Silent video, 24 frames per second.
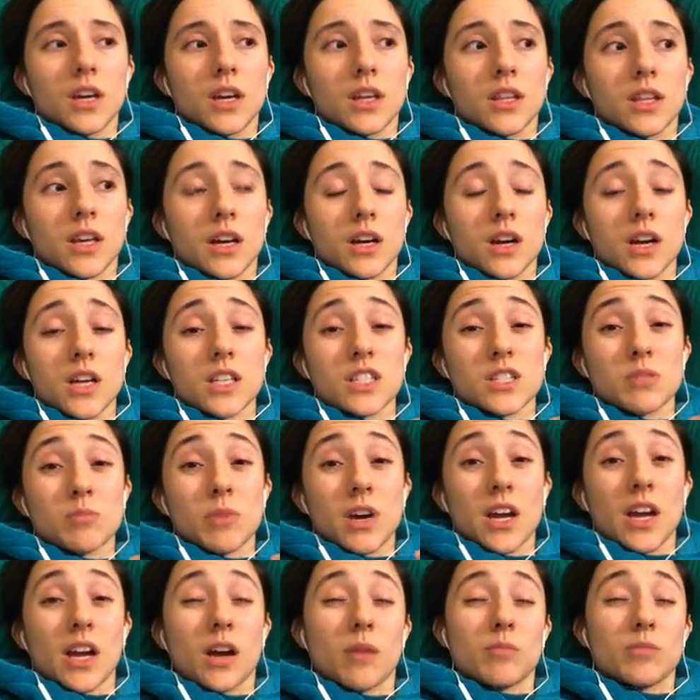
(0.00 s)
and that causes
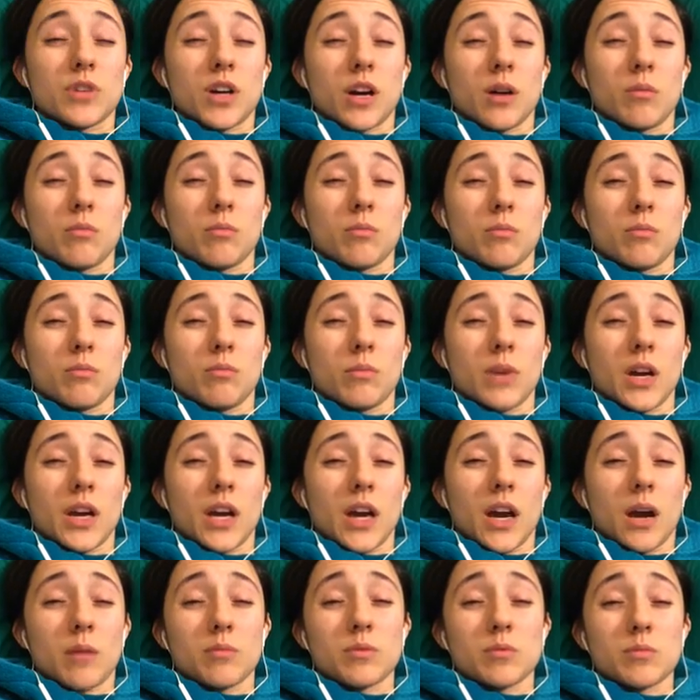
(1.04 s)
my
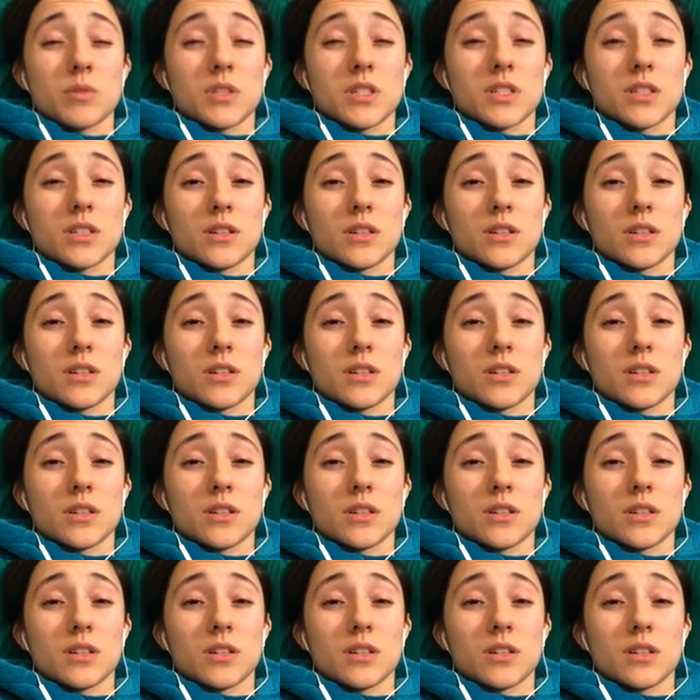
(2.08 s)
abdomen